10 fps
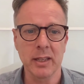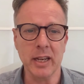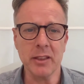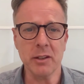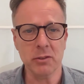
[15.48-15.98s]

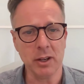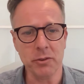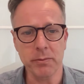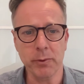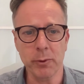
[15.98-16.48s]
In the
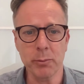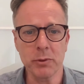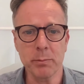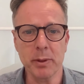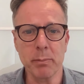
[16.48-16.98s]
discussion
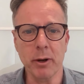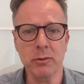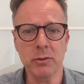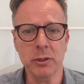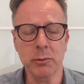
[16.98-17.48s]
forums, you've been
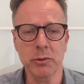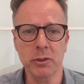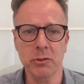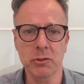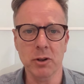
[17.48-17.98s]
posting your
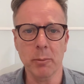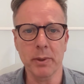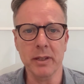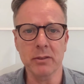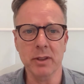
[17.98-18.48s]
research
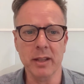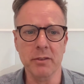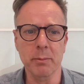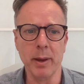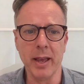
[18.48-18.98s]
topics that
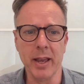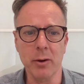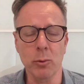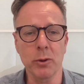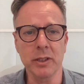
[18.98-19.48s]

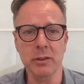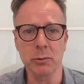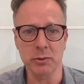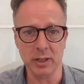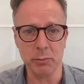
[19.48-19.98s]
span
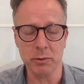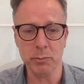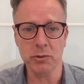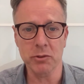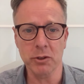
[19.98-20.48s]
audience
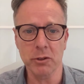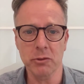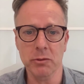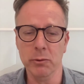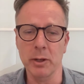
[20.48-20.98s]
reception
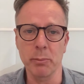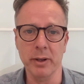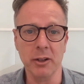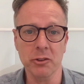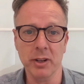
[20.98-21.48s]
research, screen
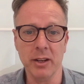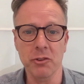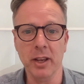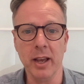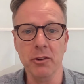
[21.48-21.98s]
production
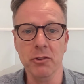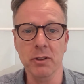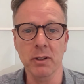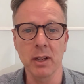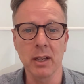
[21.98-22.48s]

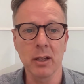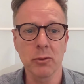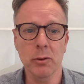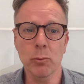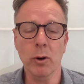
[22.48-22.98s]
education,
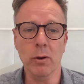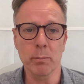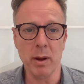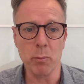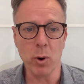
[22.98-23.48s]
to the role
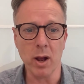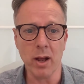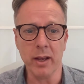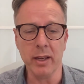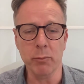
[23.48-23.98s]
of
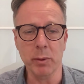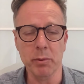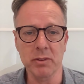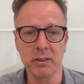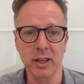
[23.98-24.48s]
memoir in
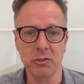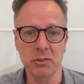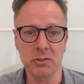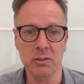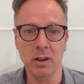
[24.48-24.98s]

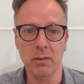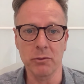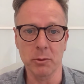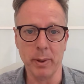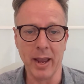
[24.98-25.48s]
representations
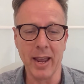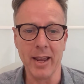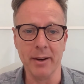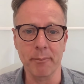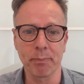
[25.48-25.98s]
of
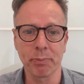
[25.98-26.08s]
Japan.